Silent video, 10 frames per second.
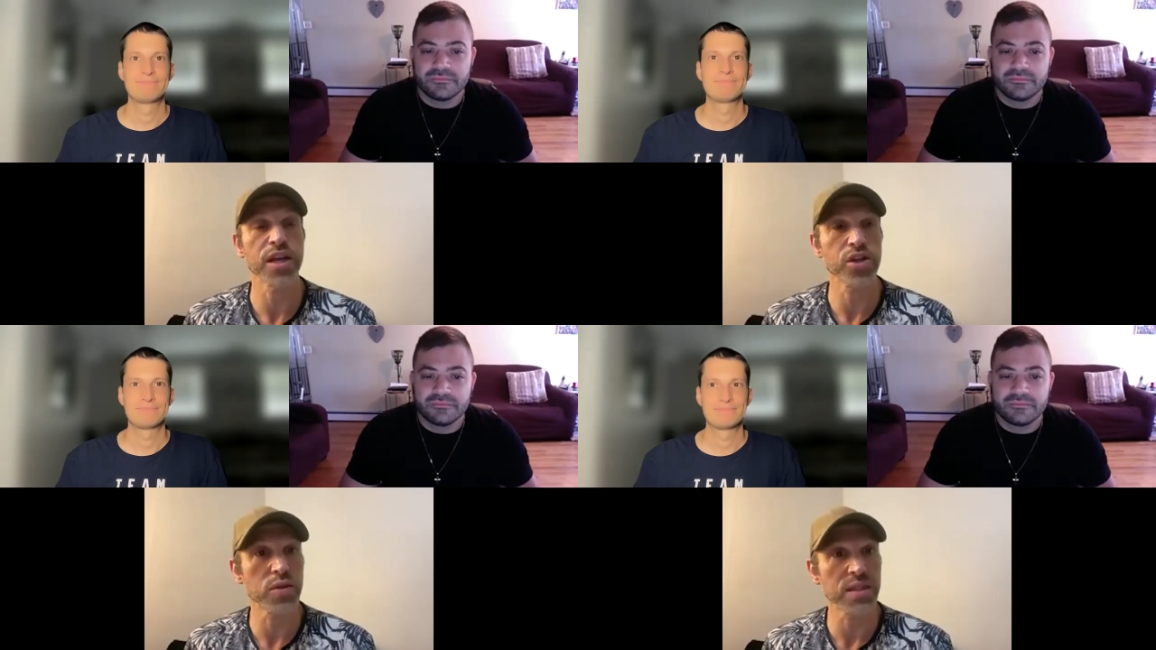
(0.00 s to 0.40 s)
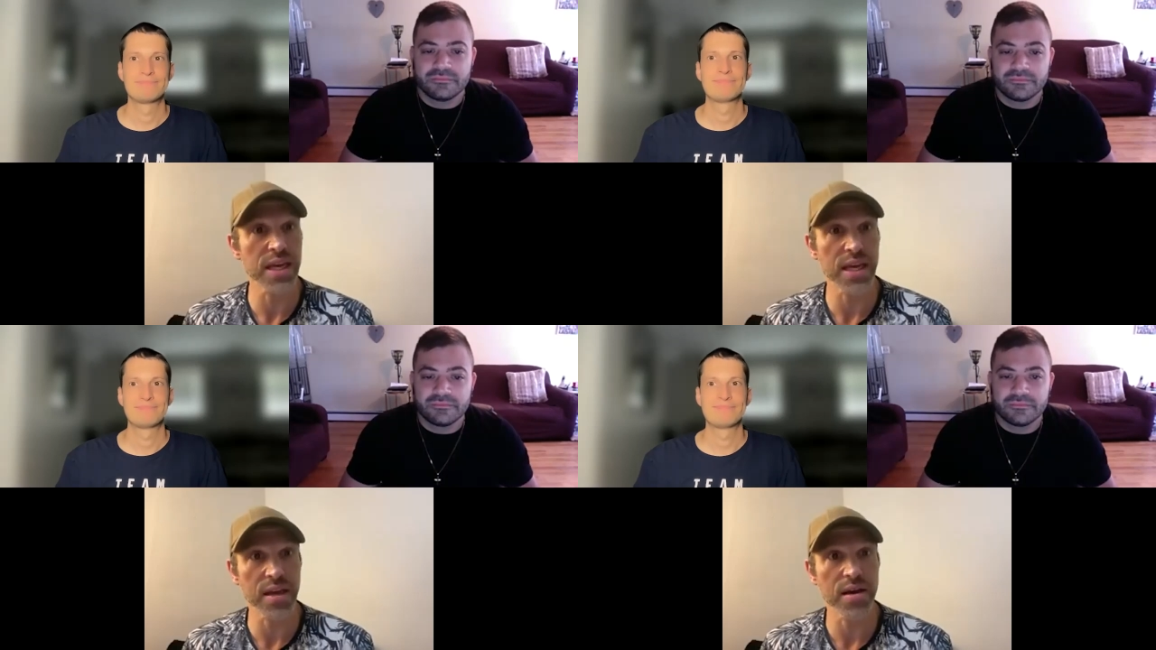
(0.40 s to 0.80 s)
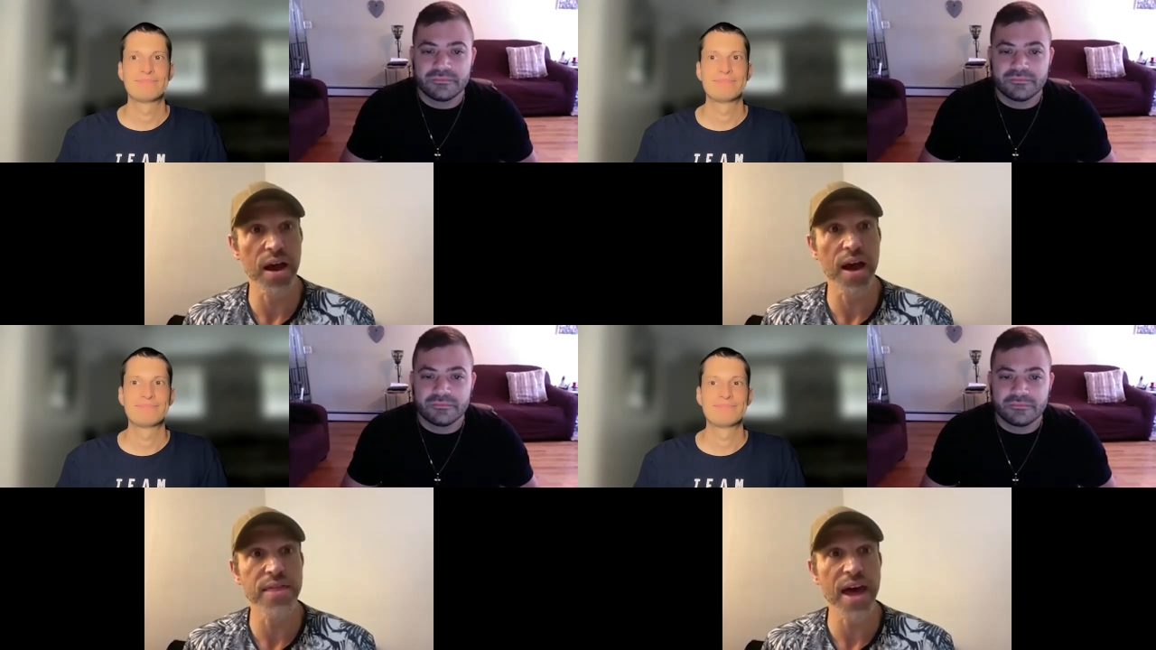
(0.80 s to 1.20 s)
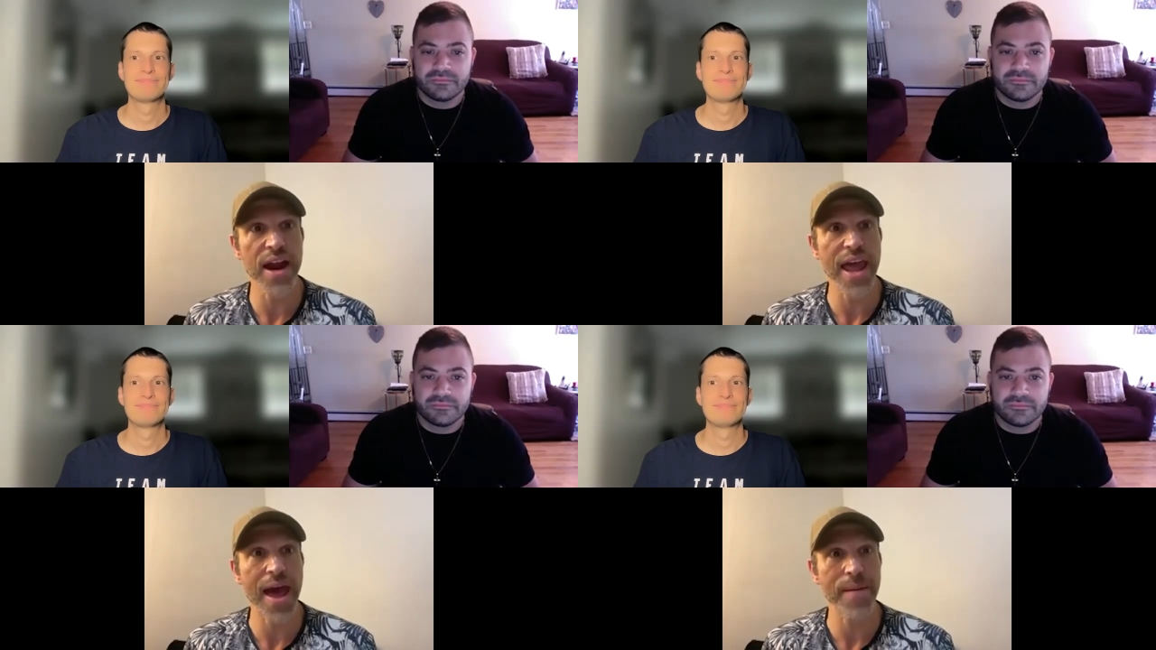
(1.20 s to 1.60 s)
Speaker 1: And you see that
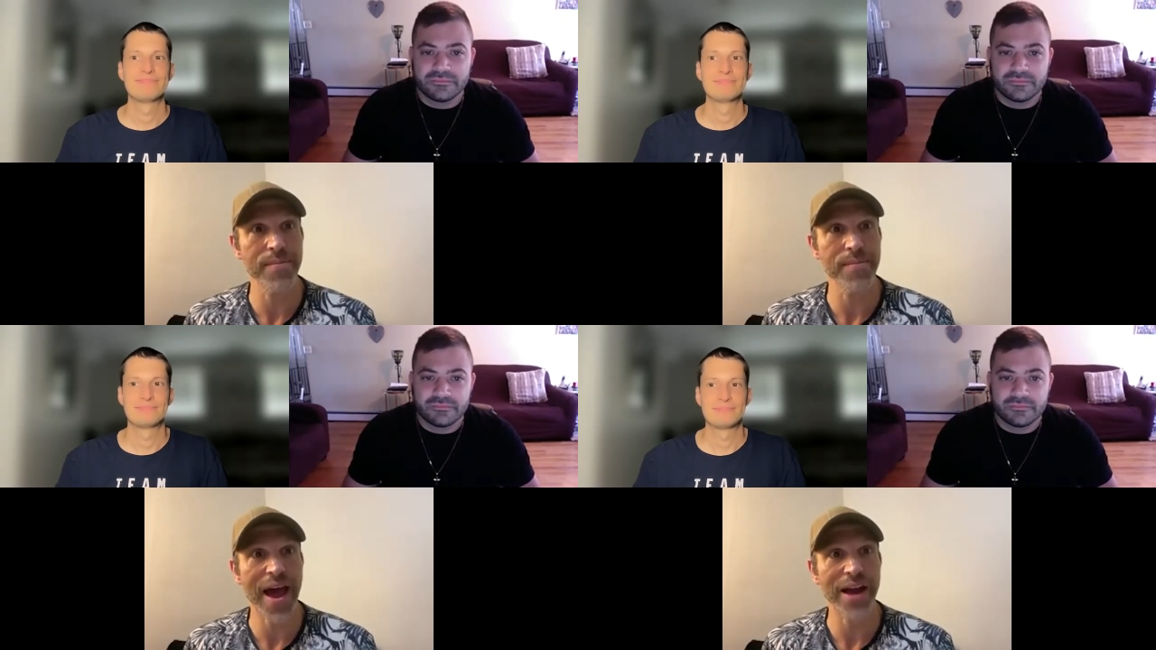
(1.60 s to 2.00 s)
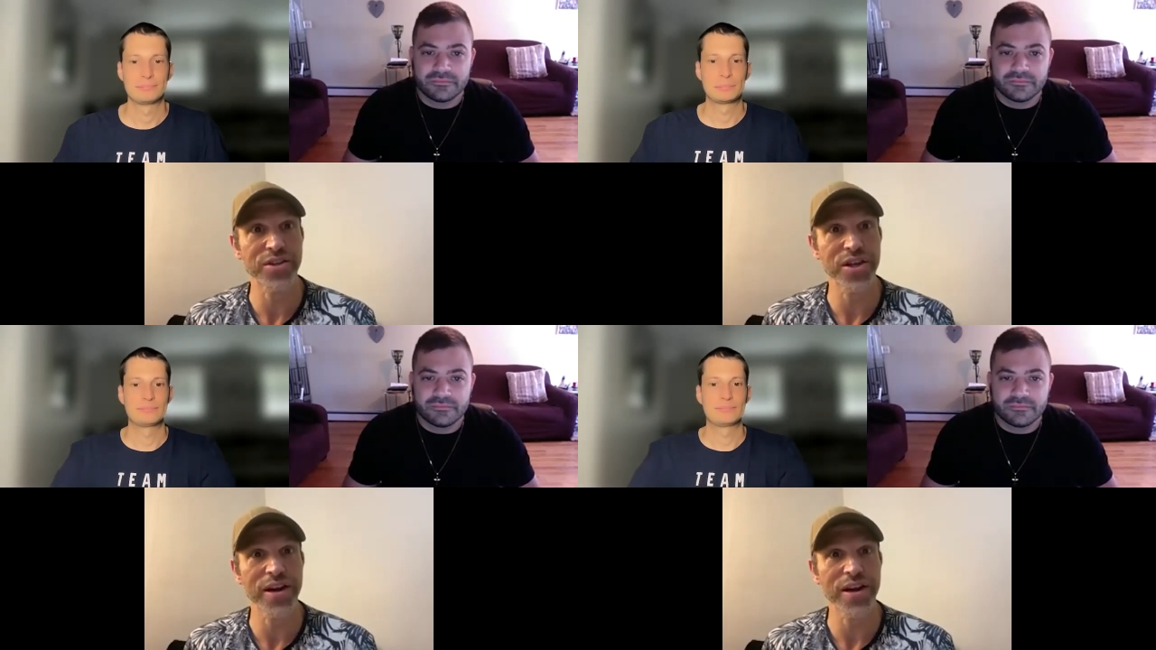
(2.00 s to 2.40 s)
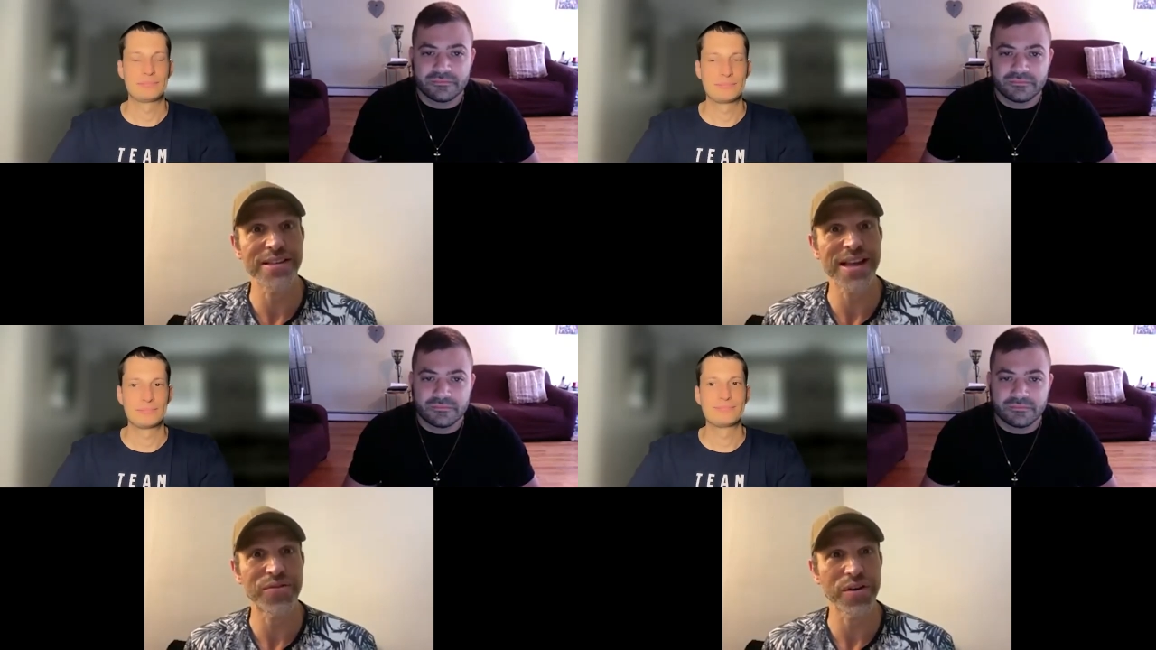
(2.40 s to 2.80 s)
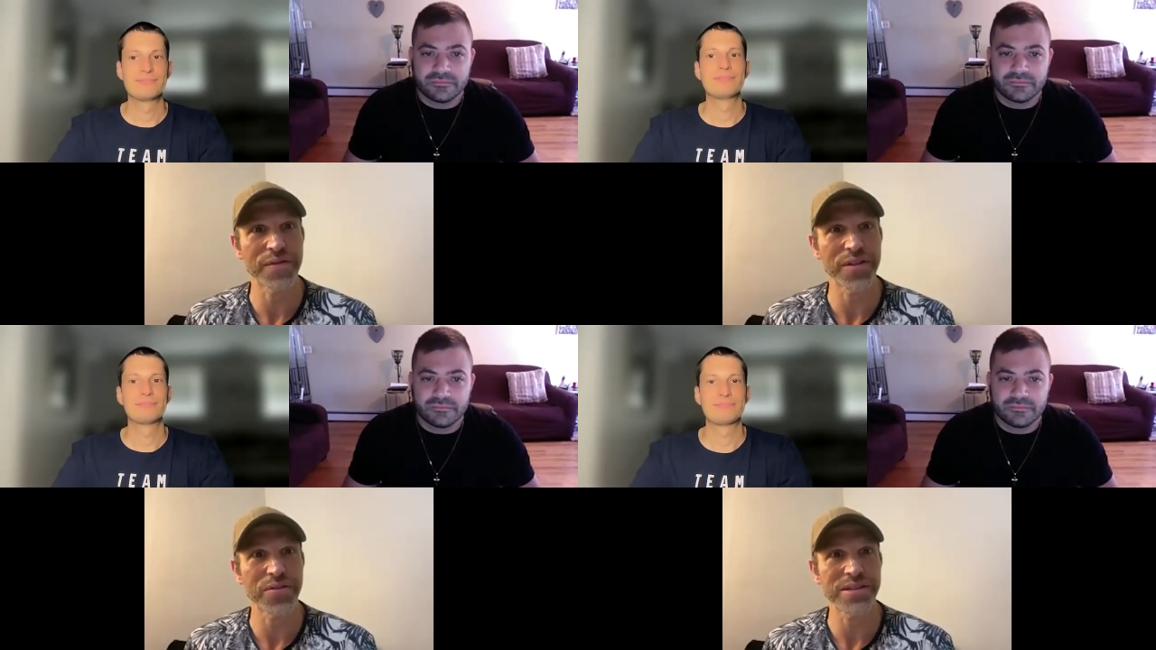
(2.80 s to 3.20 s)
I am actually good at several
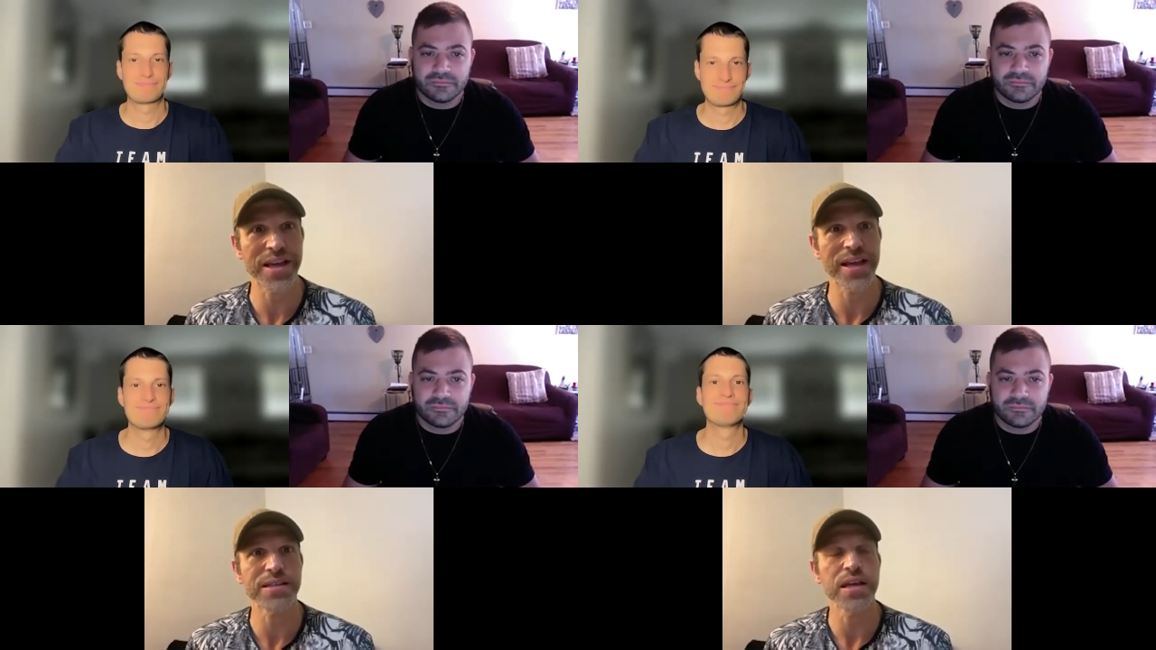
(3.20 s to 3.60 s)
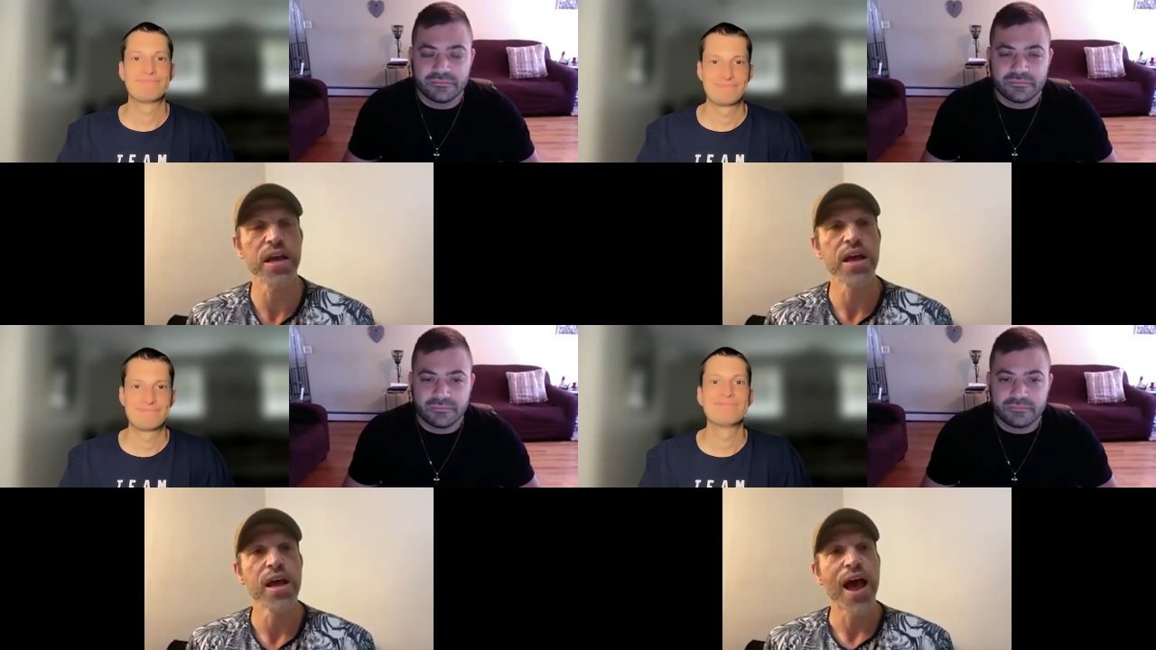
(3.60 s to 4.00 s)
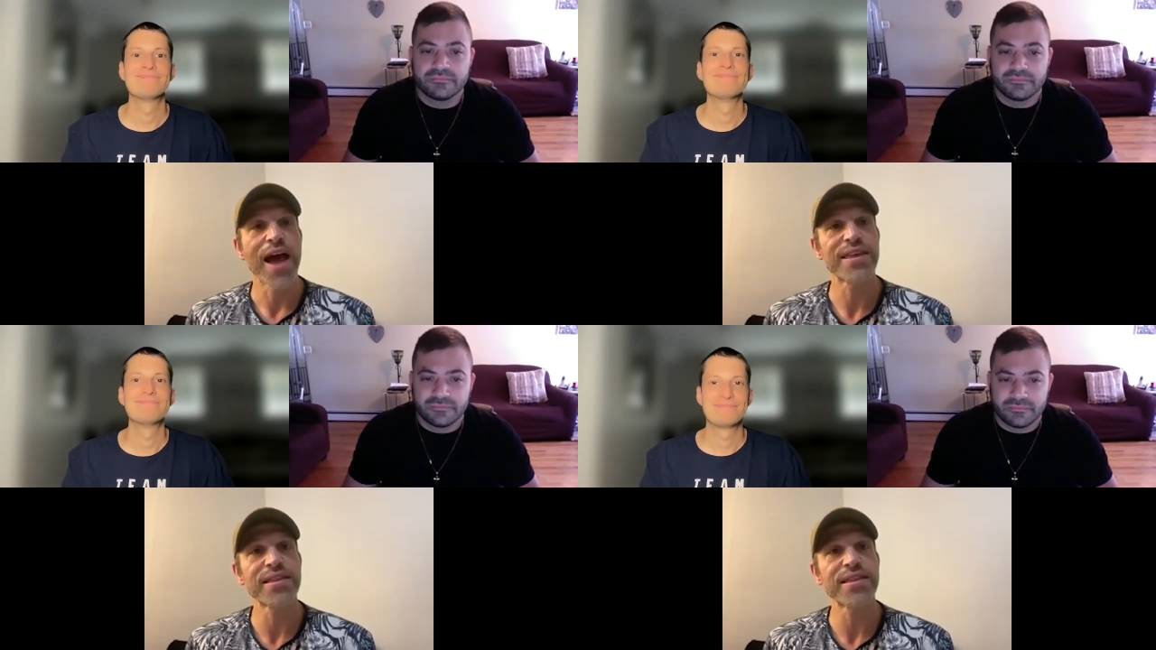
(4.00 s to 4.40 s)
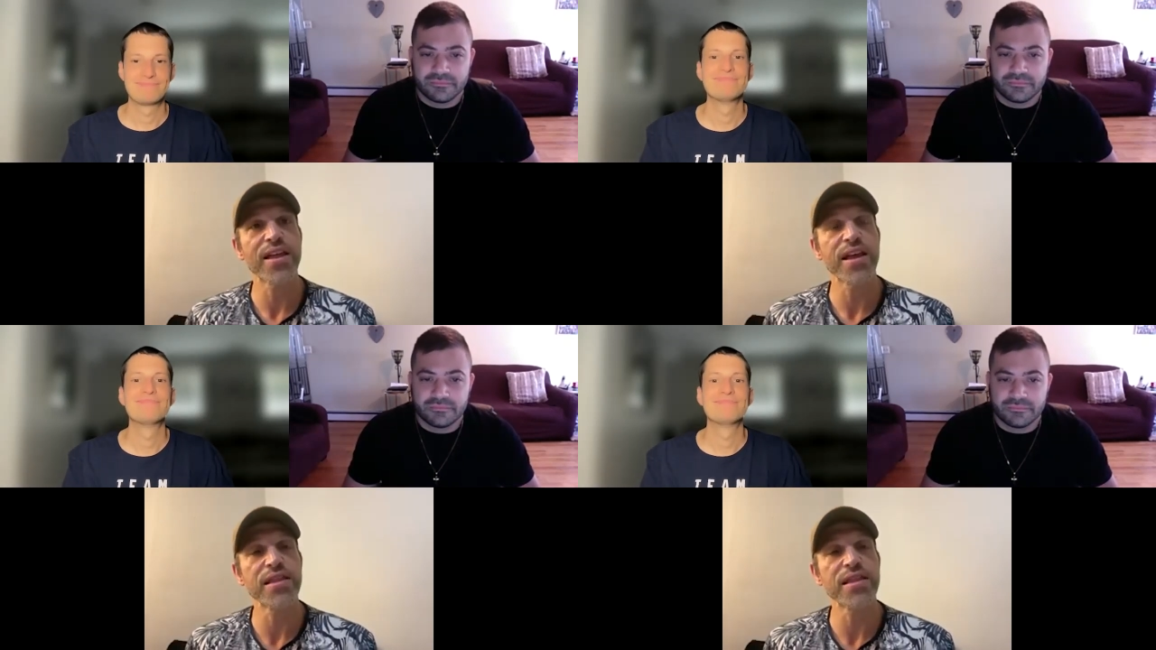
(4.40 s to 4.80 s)
of those things. I think that in